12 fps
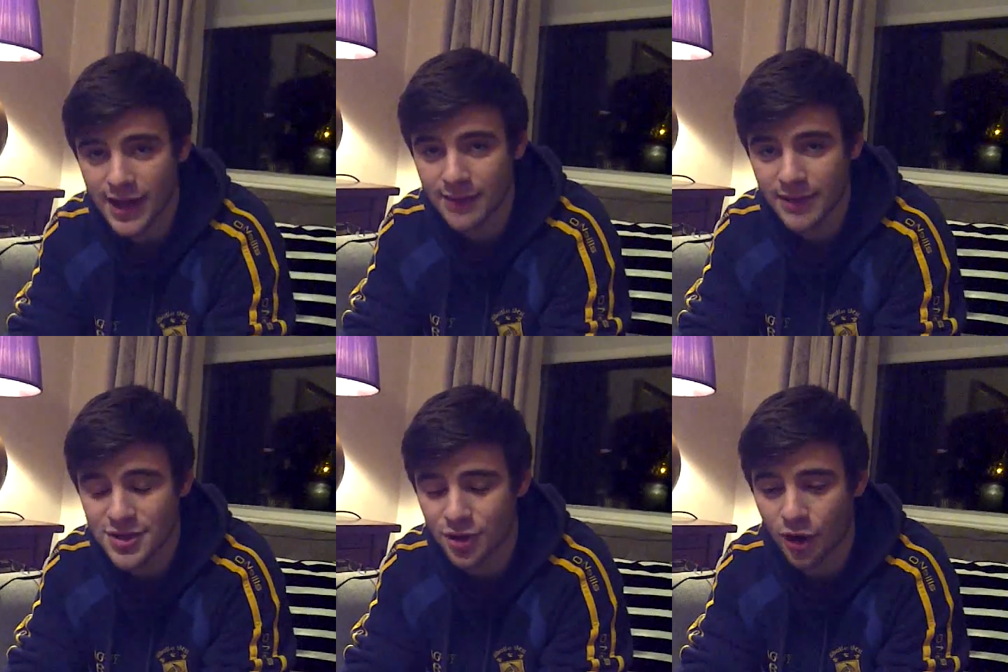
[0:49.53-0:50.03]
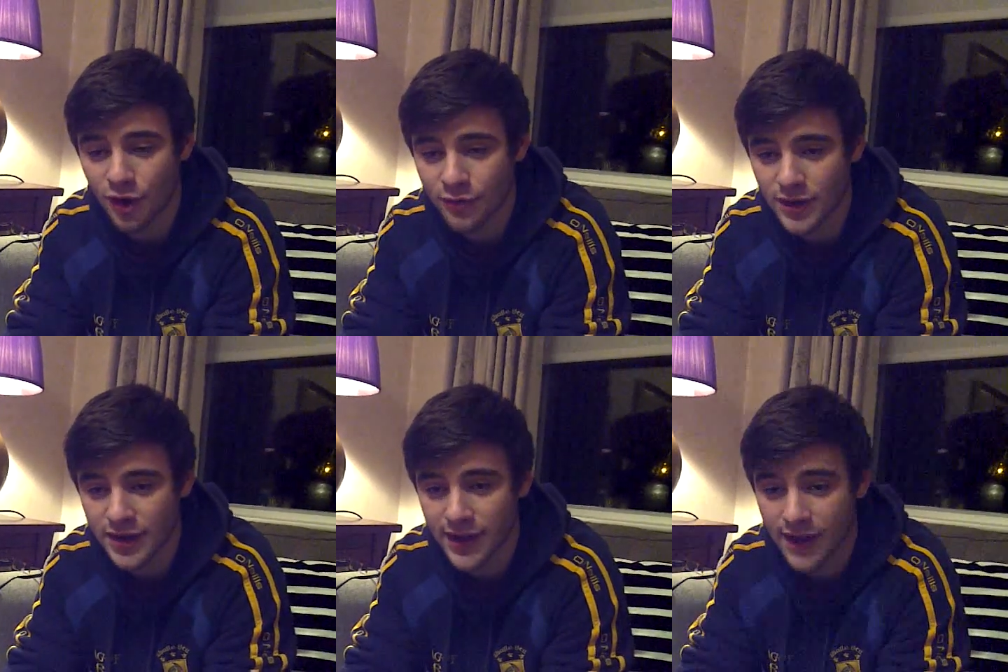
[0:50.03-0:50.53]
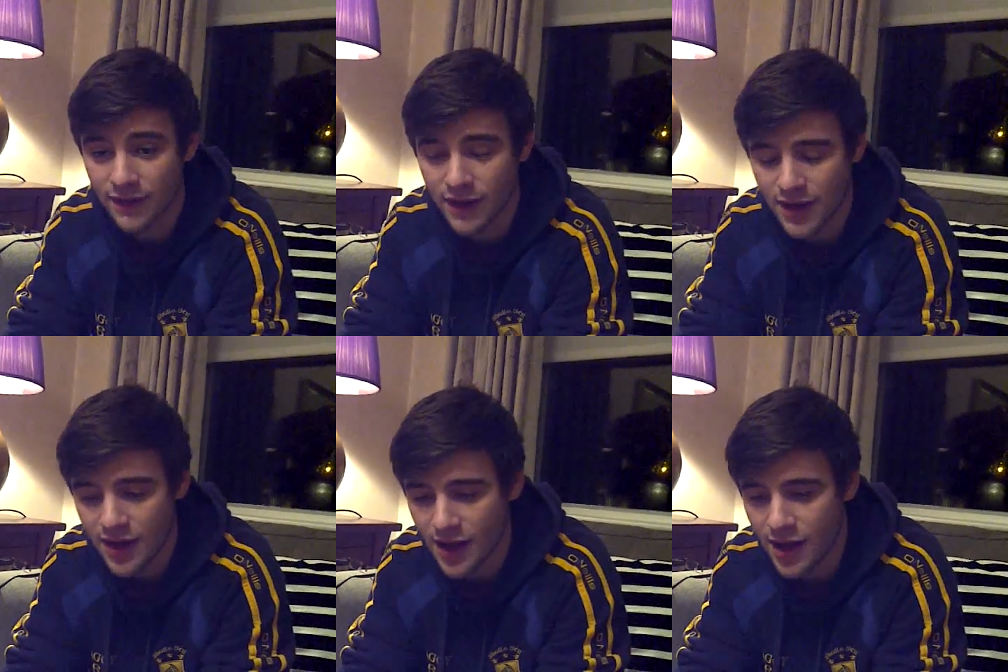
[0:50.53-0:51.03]
team they start off with, and then
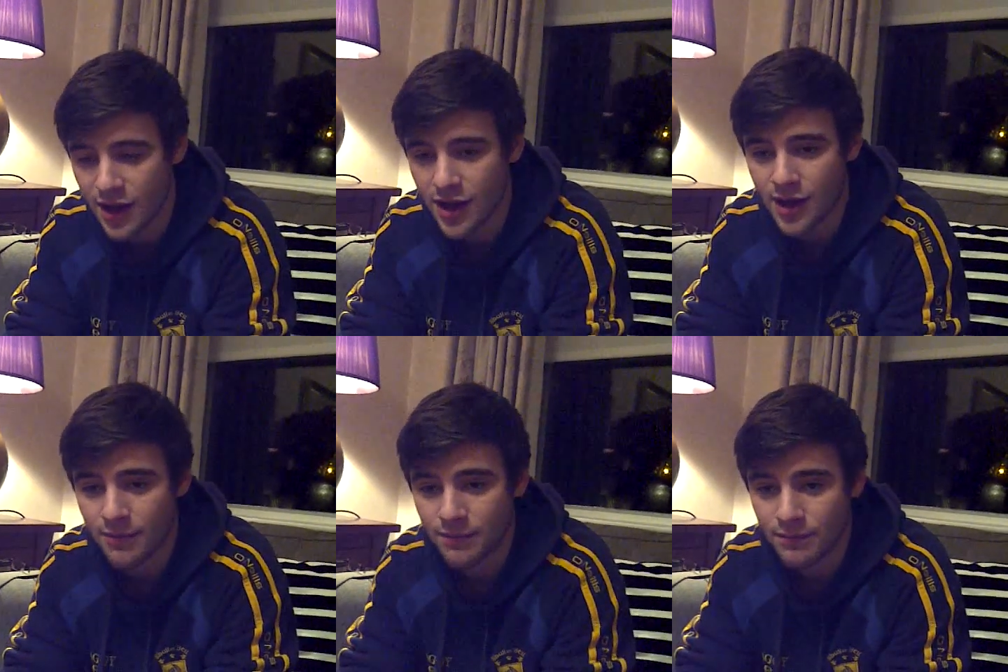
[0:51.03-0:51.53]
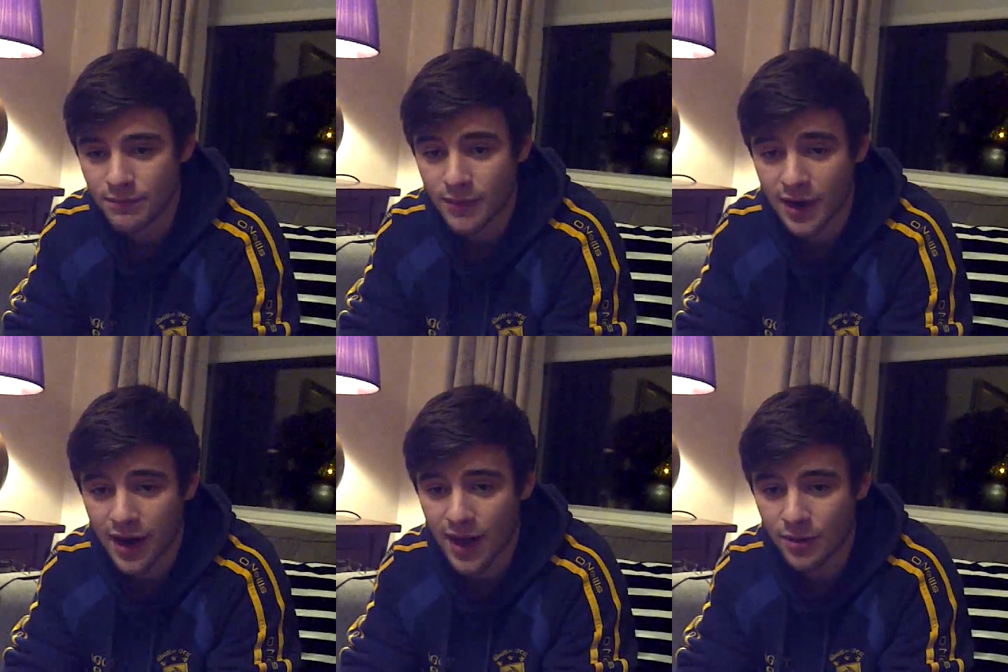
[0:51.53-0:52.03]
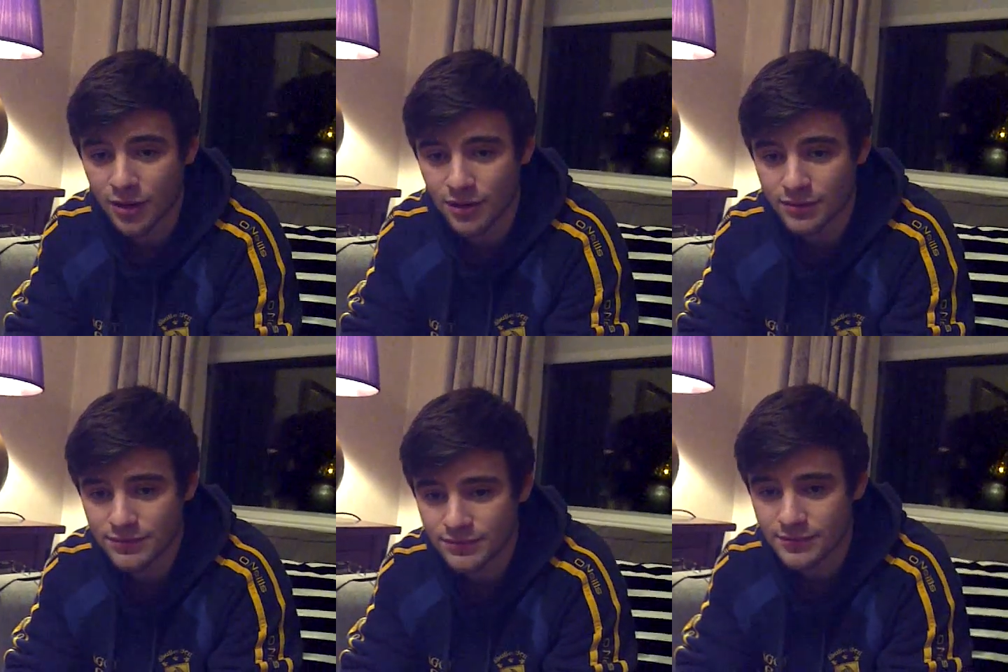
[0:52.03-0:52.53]
McGrath
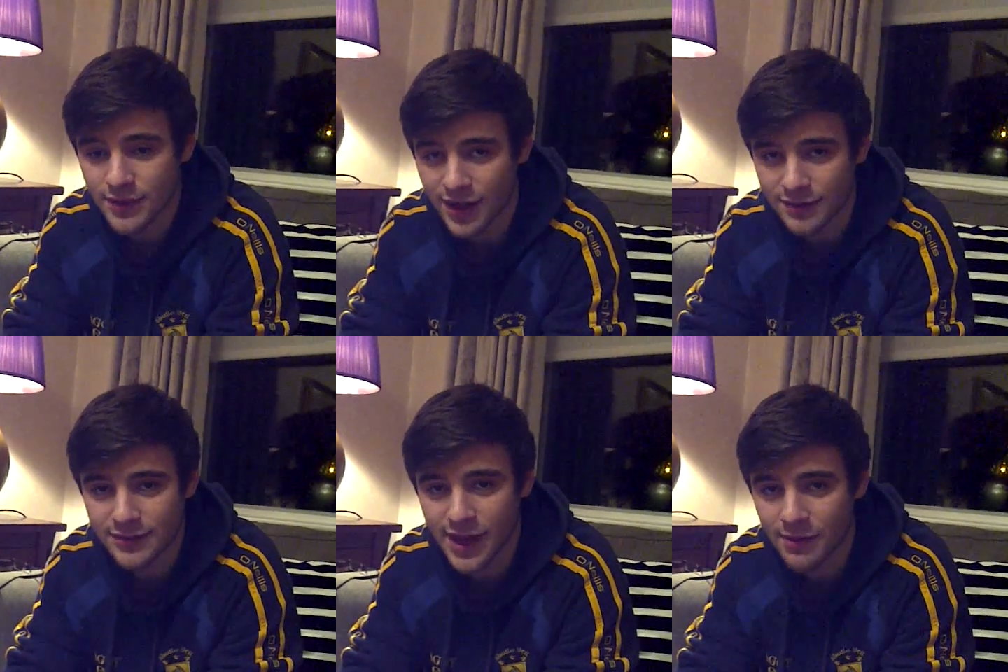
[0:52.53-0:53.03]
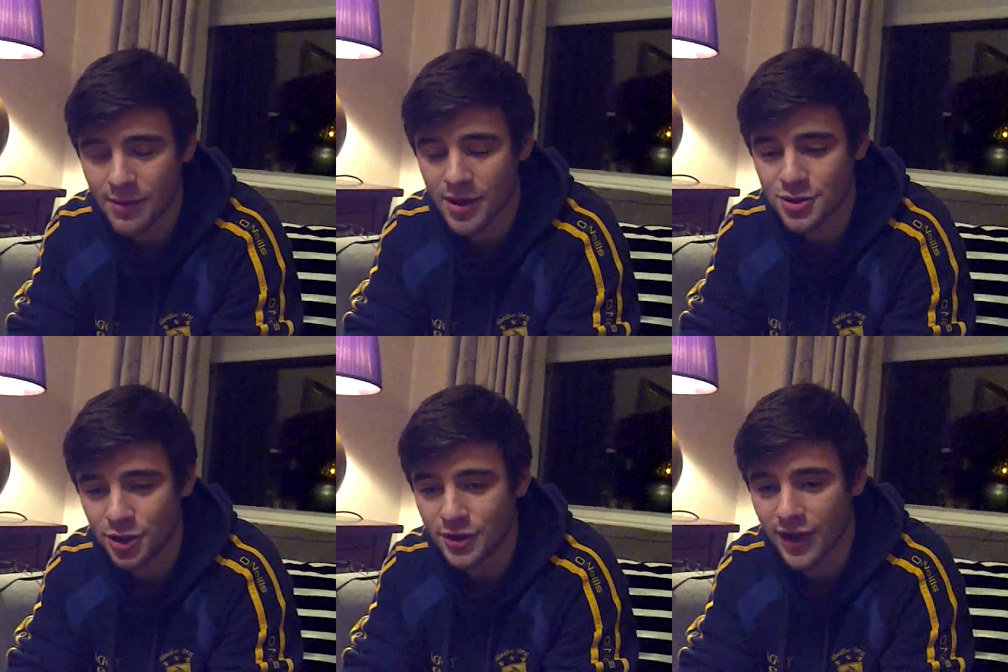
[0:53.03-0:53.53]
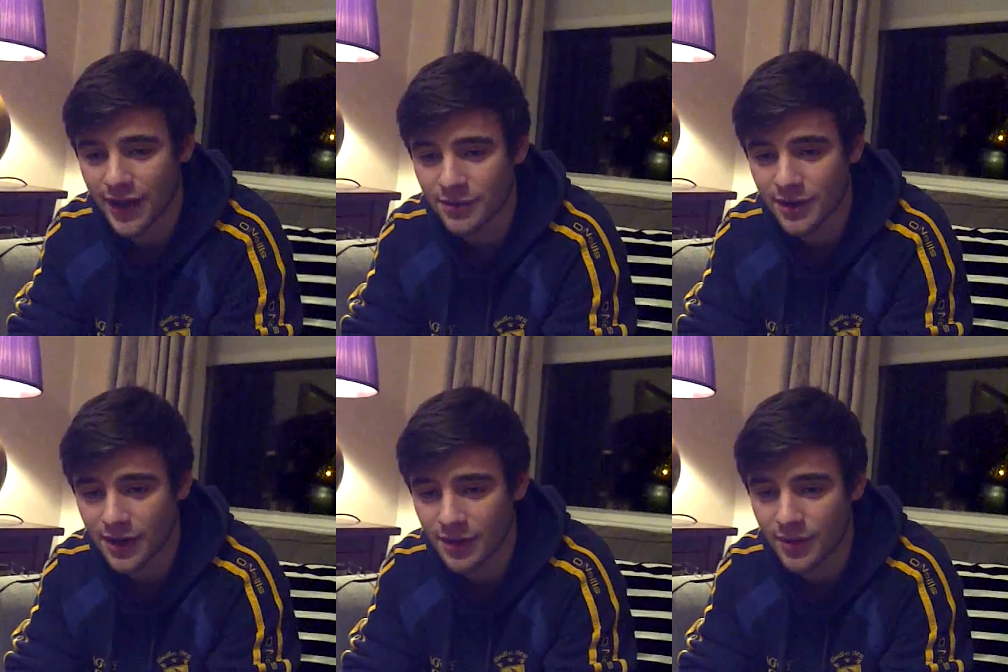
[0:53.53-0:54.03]
will they'll give me a shoot. I think
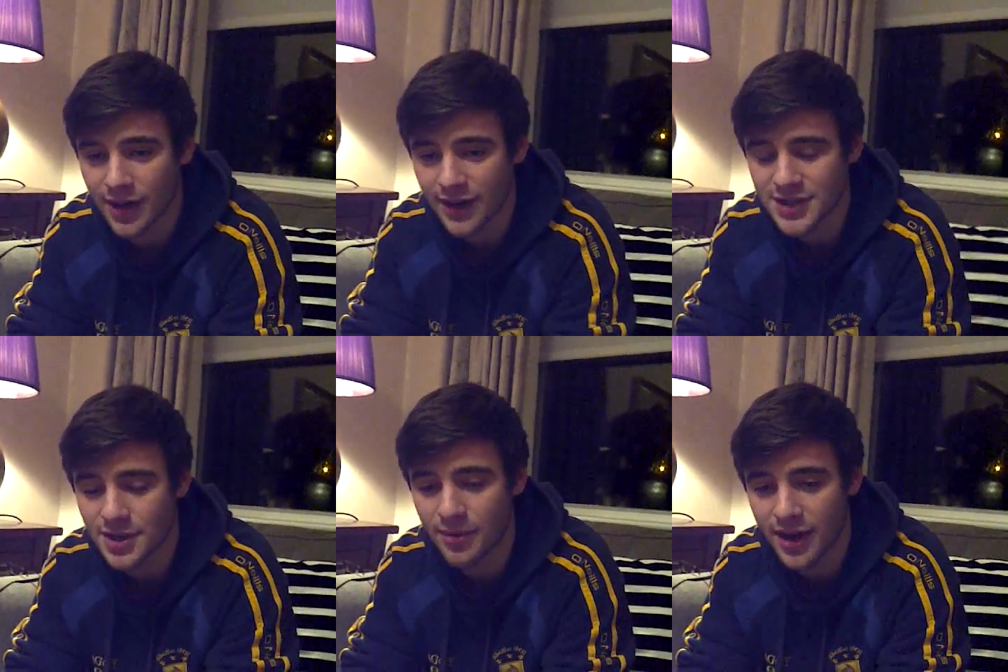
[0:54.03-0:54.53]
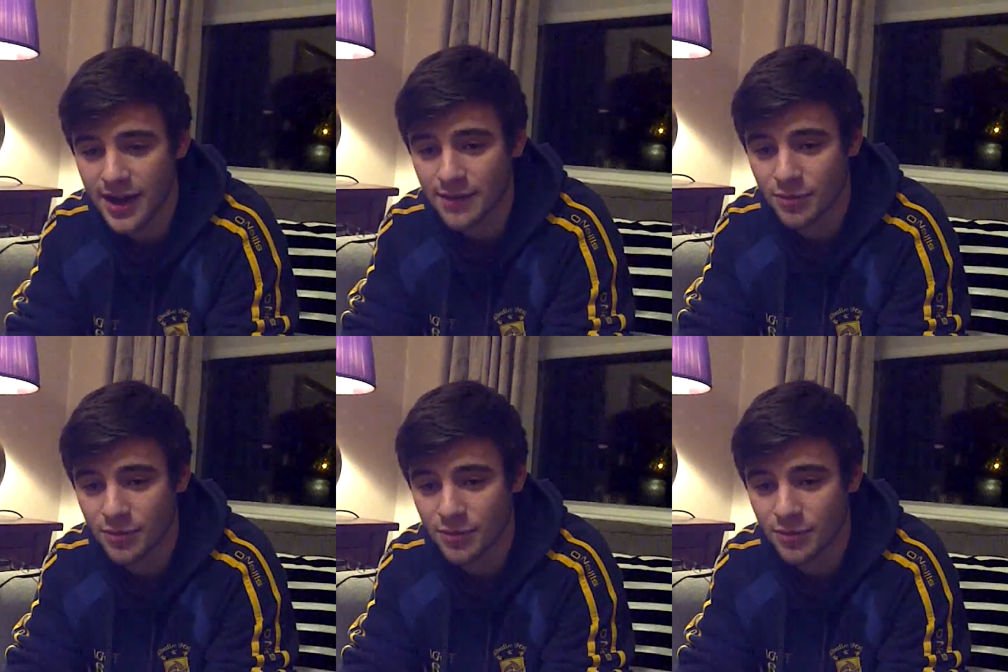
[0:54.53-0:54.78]
when, when he thinks I'm ready.